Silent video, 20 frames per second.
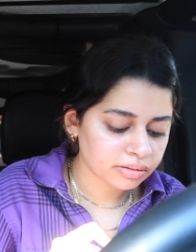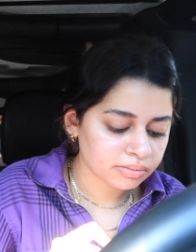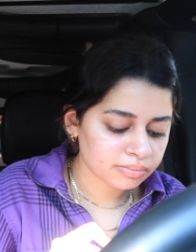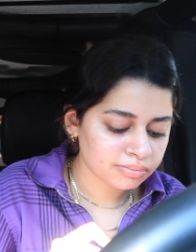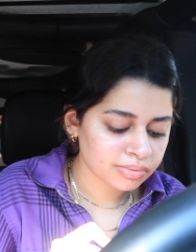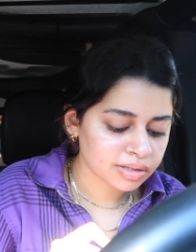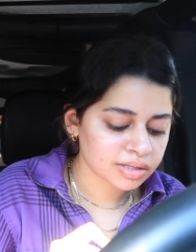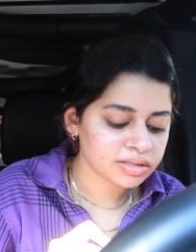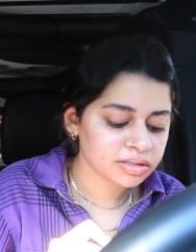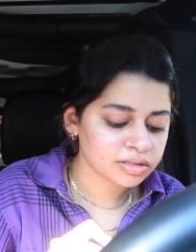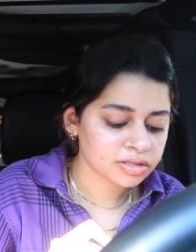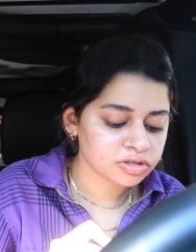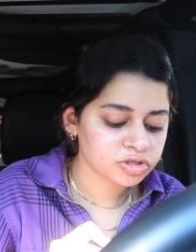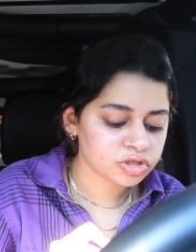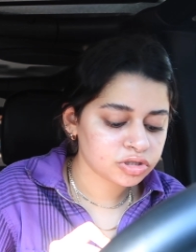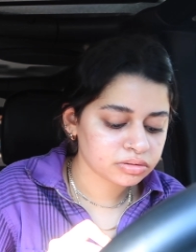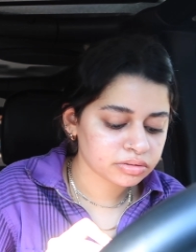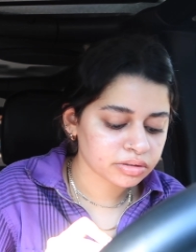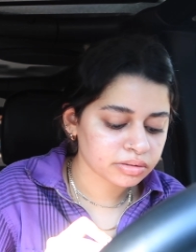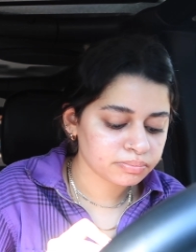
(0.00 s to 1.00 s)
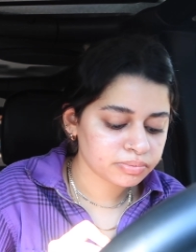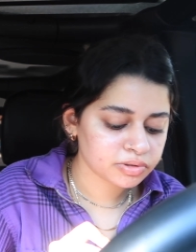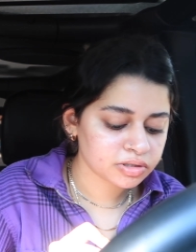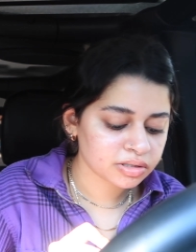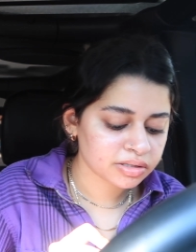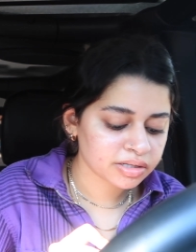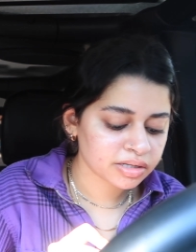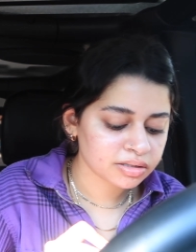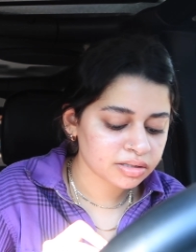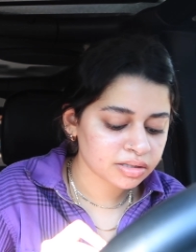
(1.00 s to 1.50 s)
making a trip
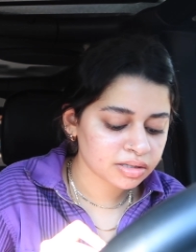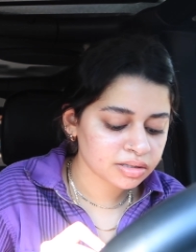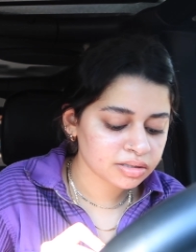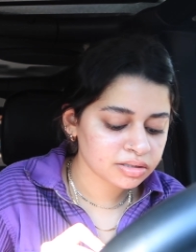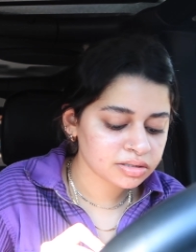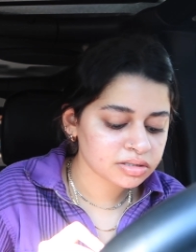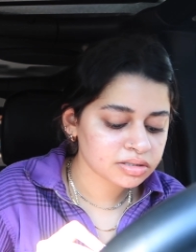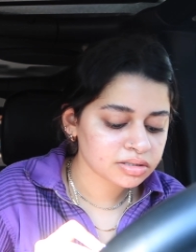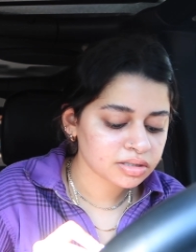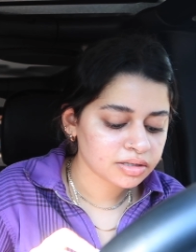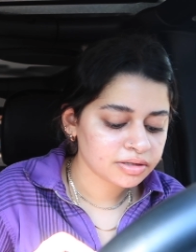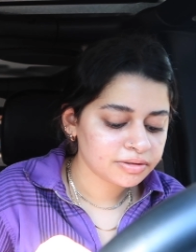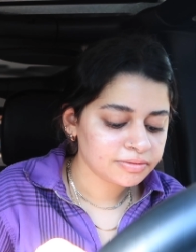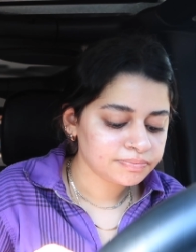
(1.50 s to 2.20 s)
to get this